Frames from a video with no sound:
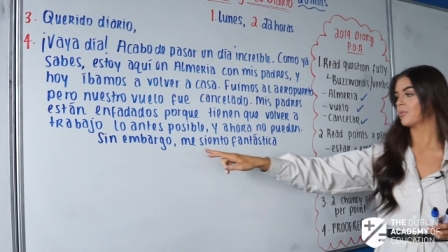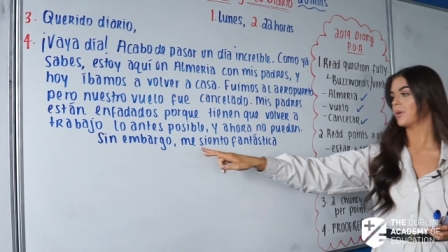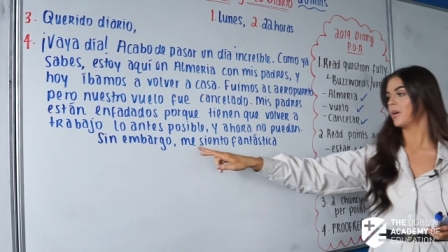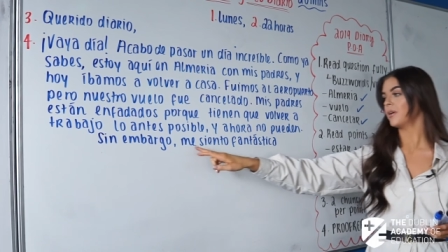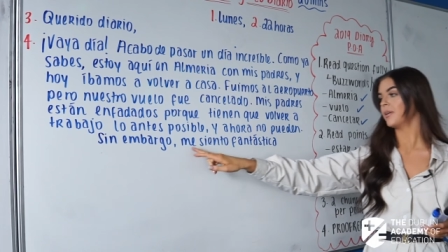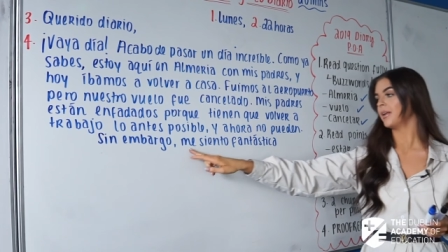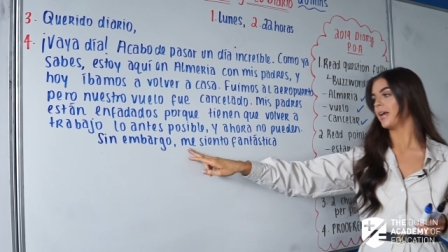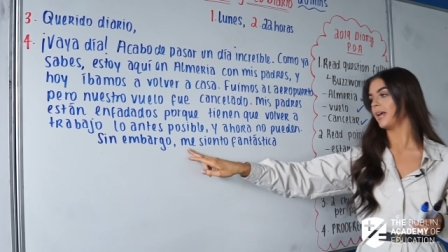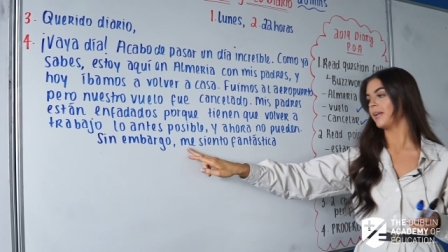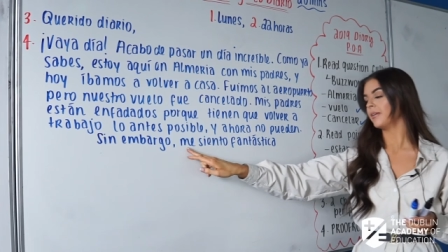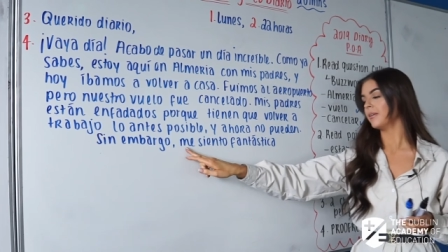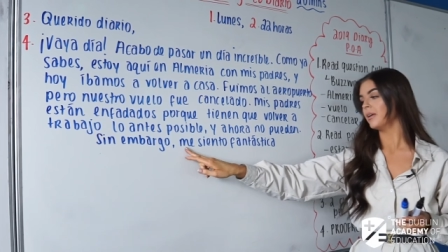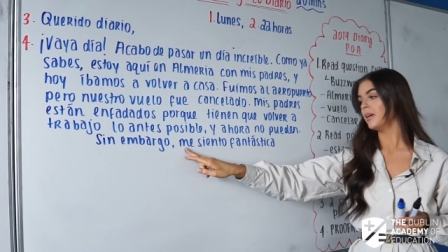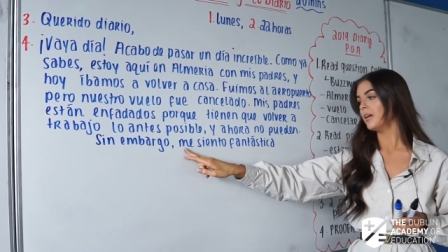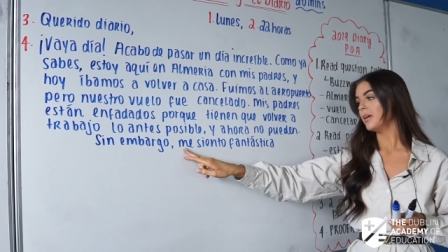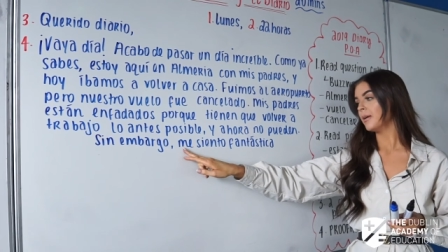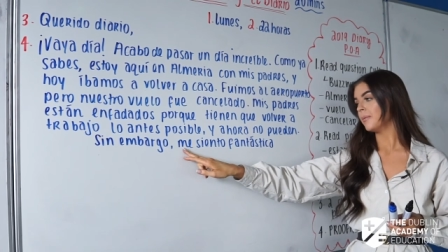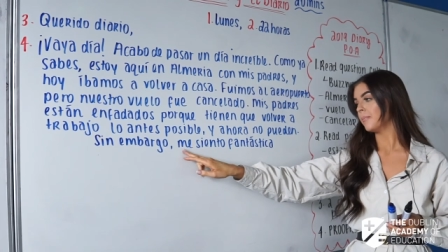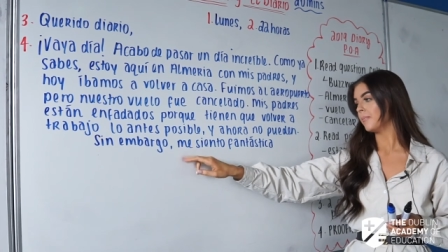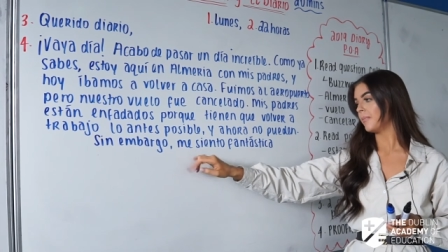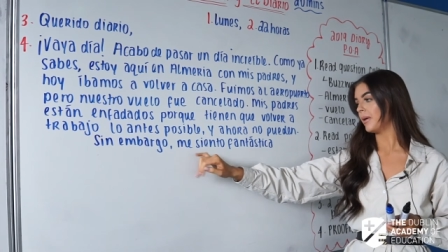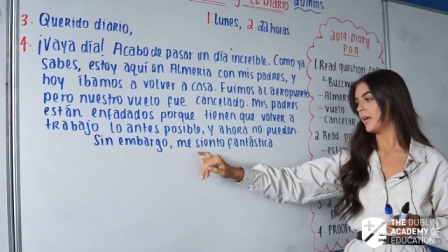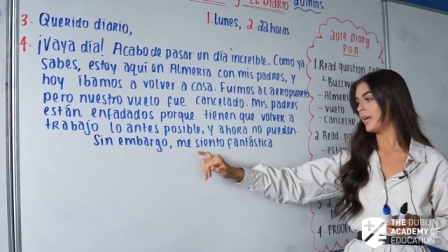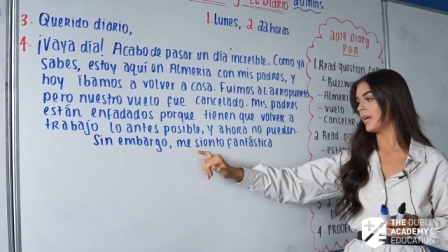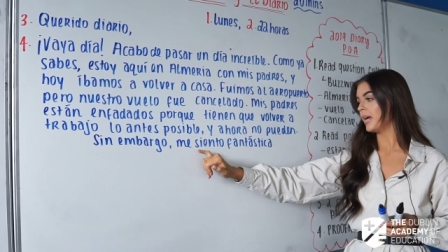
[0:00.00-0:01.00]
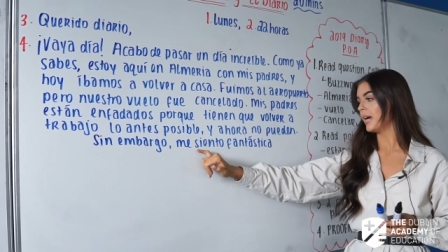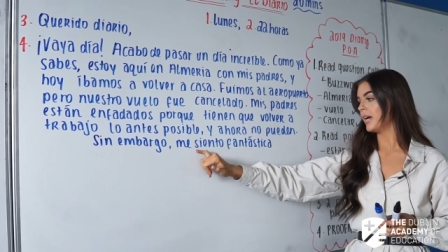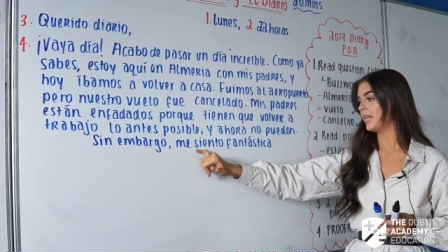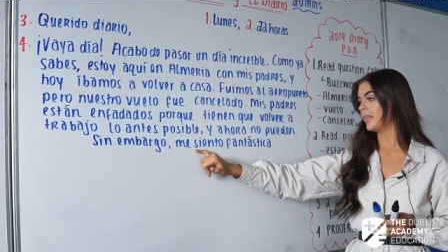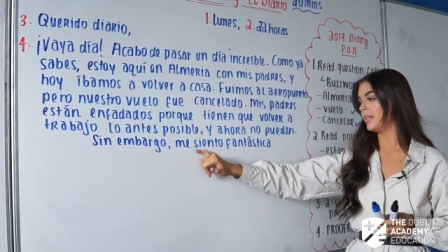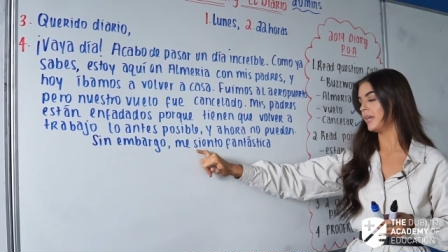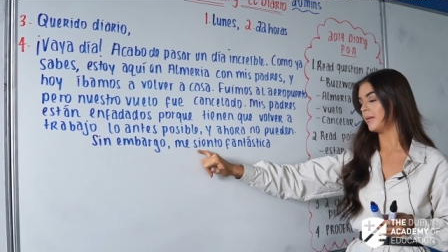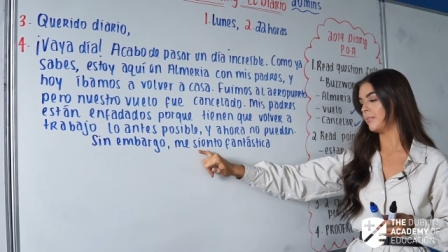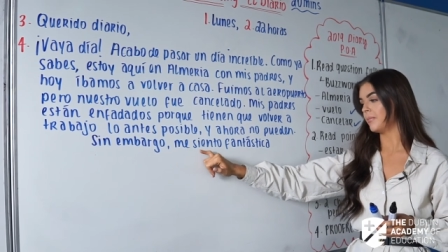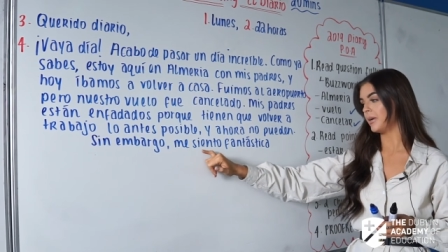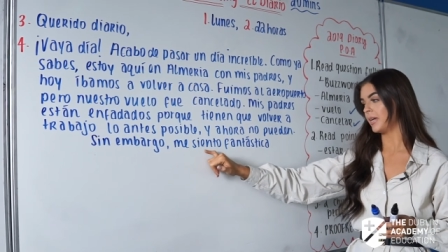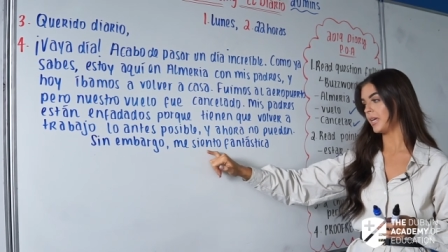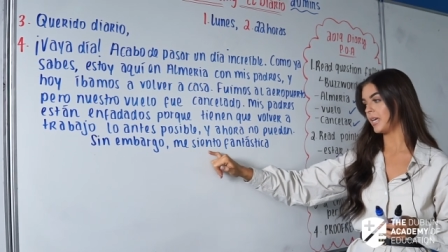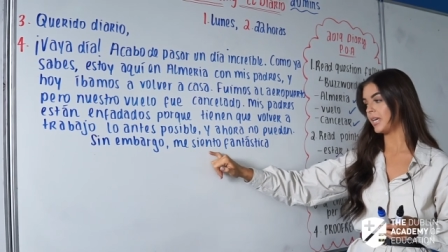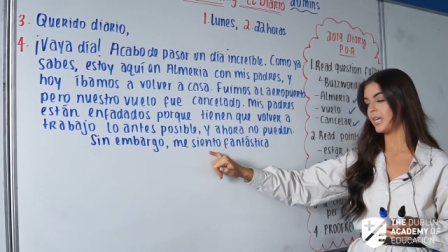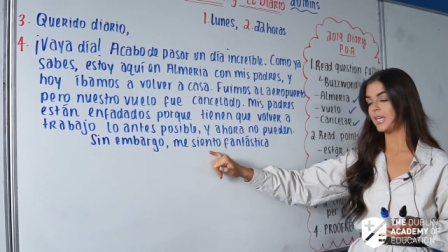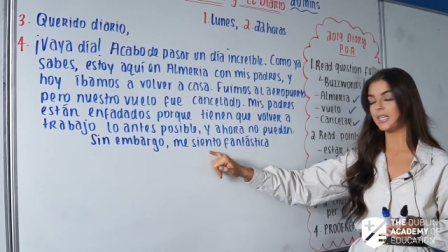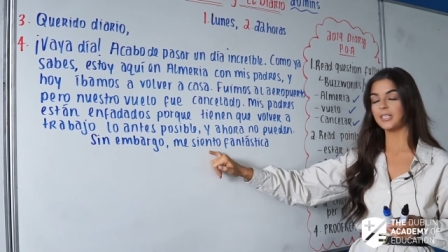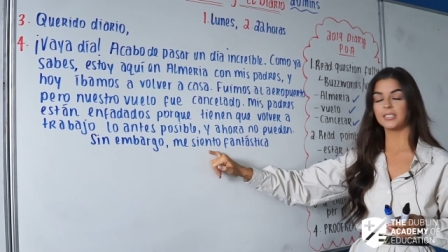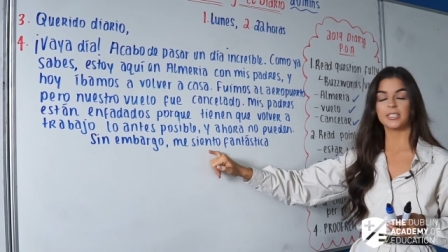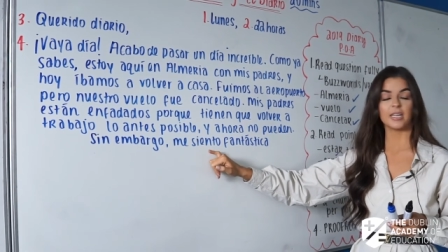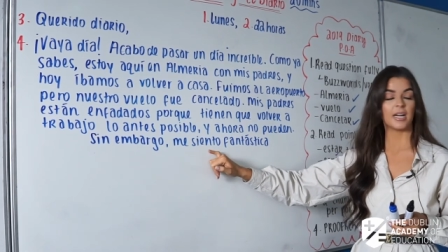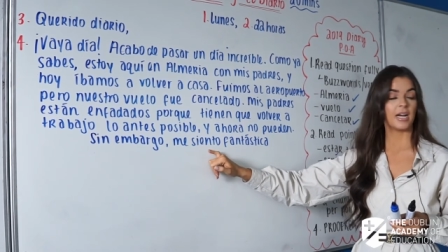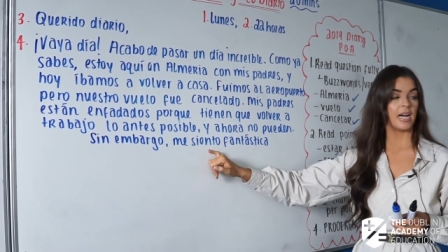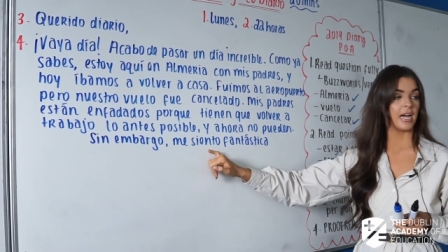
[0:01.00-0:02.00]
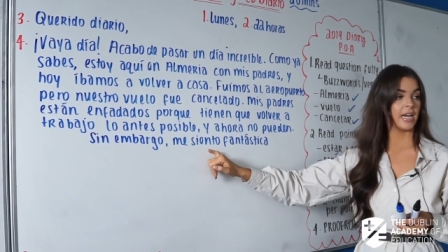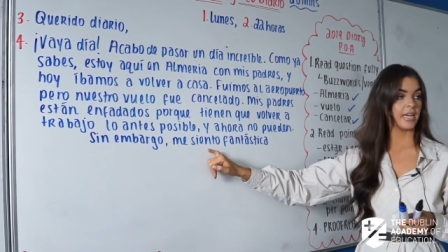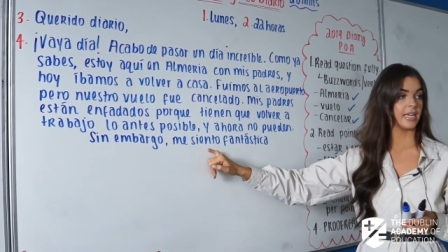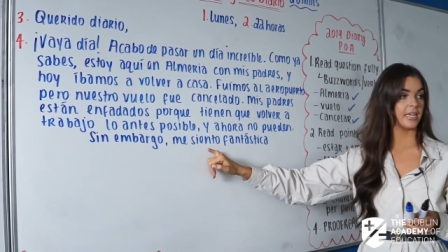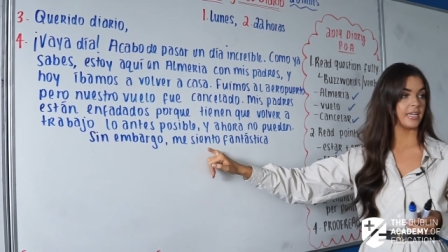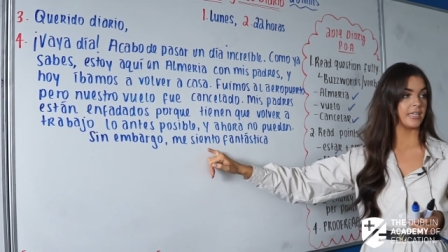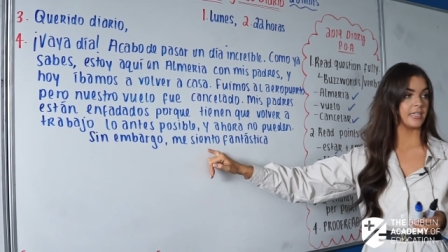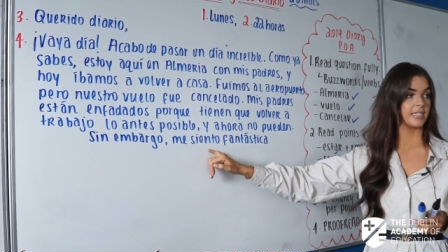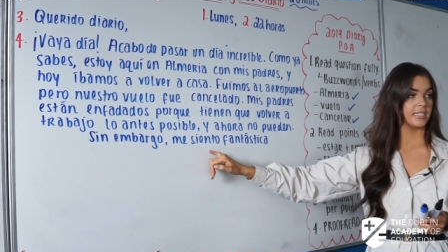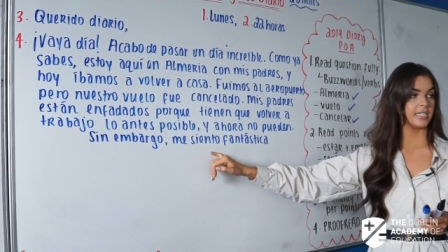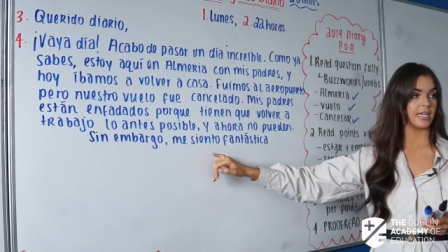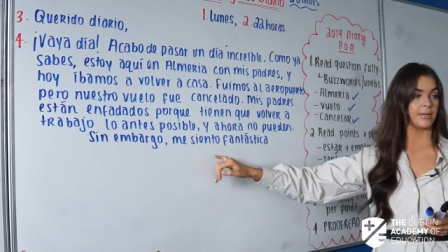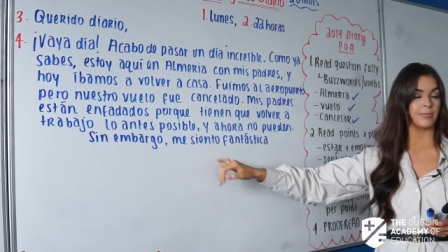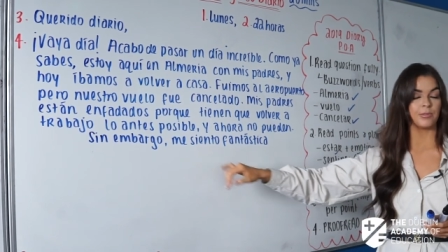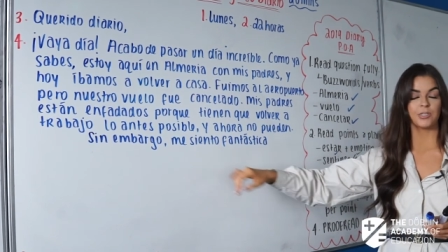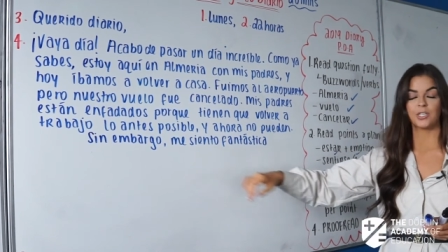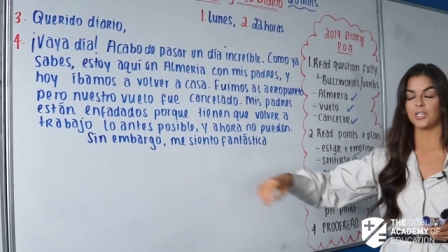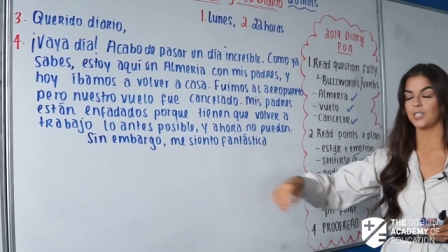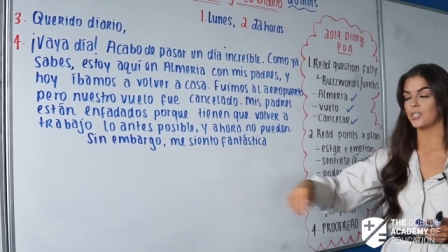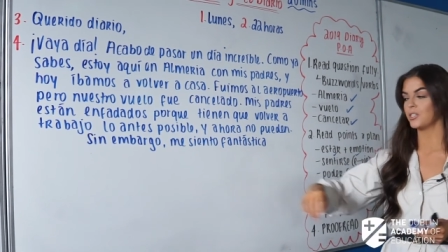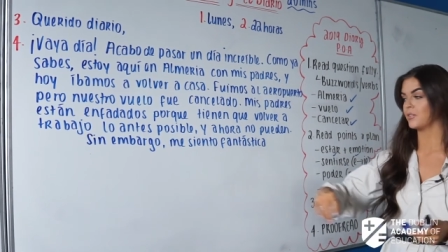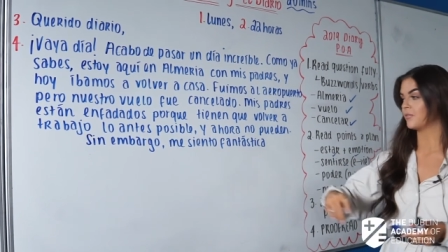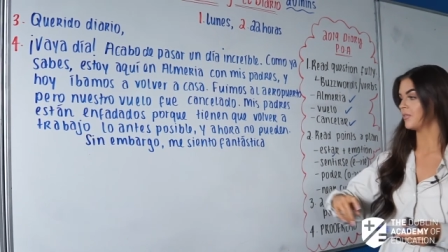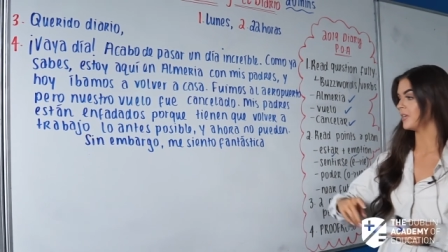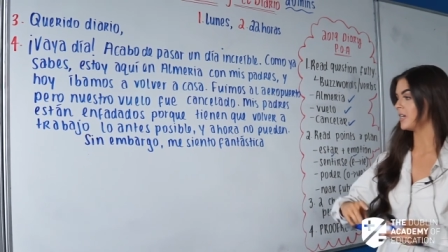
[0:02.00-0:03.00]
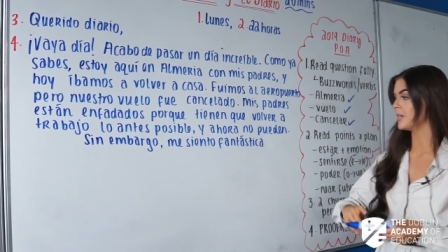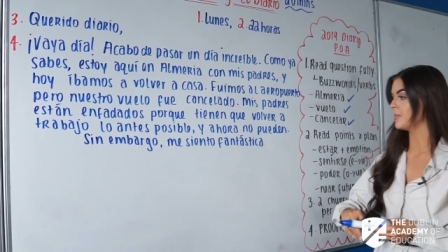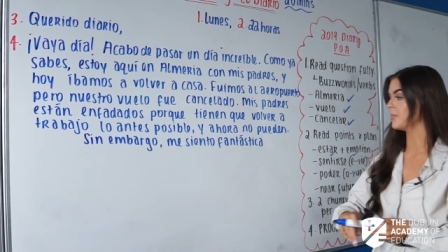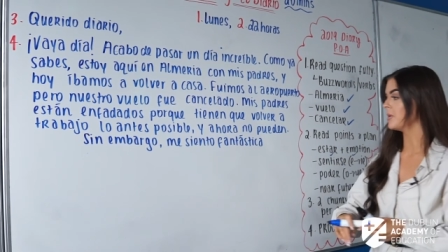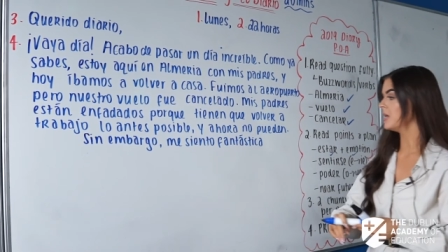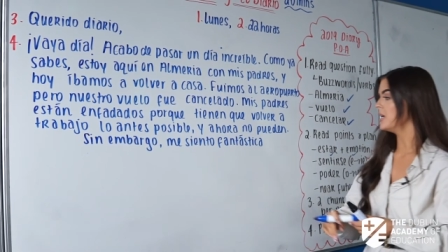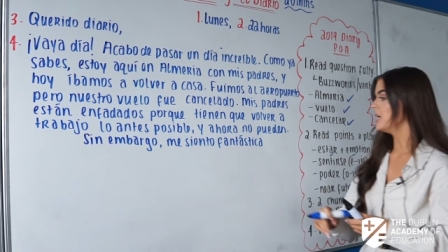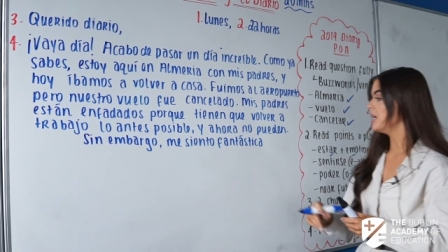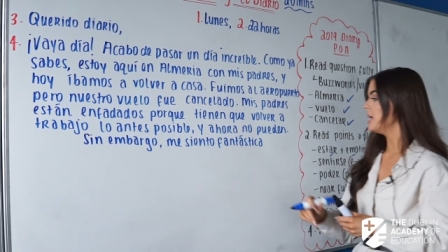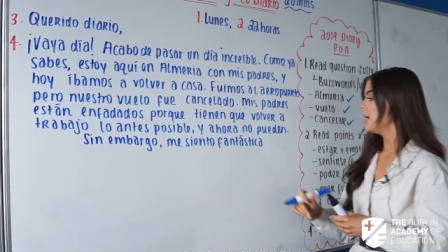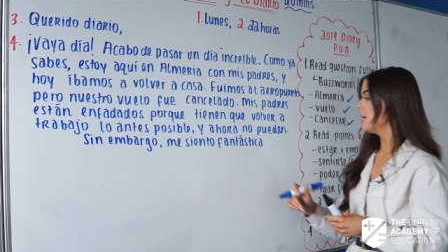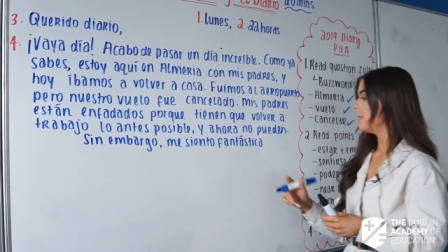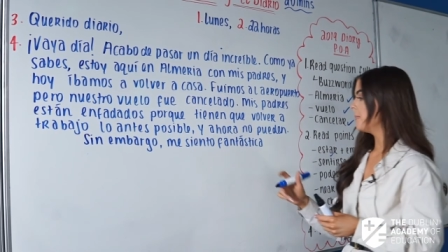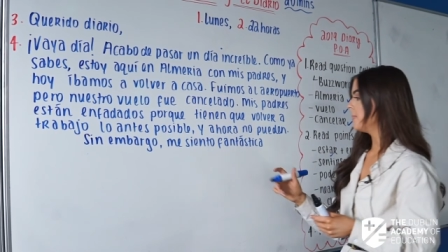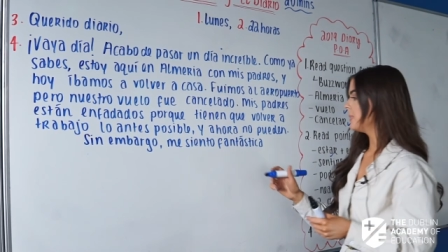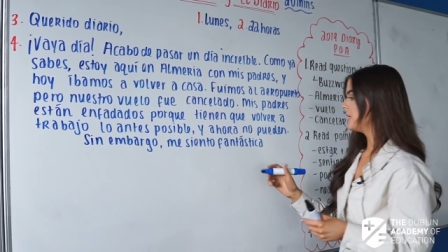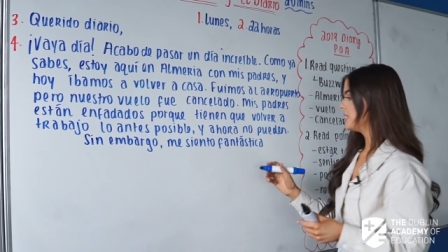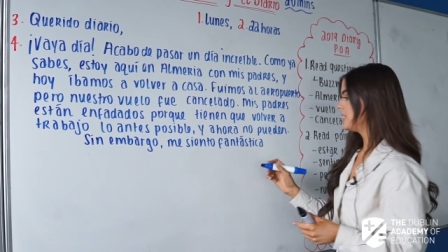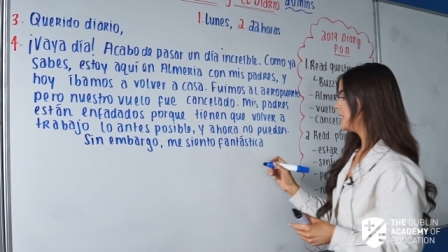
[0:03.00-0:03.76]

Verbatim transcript: pronoun, me, and then my E to IE stem changing verb. Me